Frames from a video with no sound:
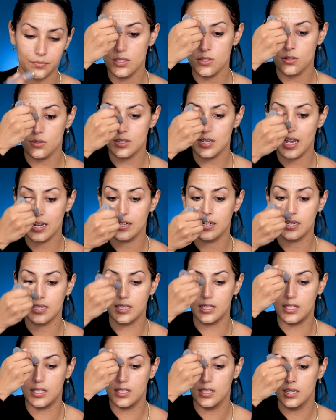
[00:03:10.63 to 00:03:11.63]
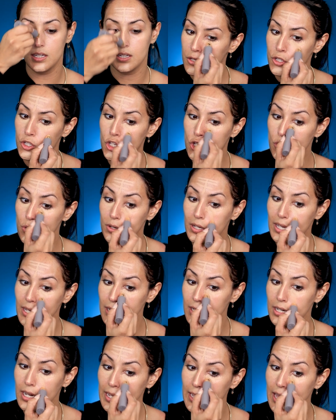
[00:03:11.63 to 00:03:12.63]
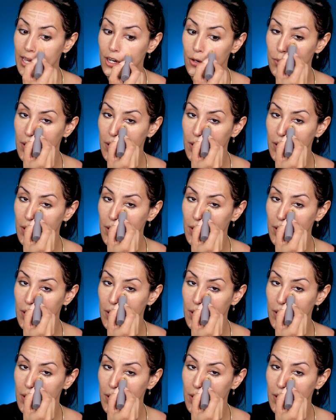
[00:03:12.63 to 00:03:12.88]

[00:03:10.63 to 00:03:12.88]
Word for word: So technically, you can get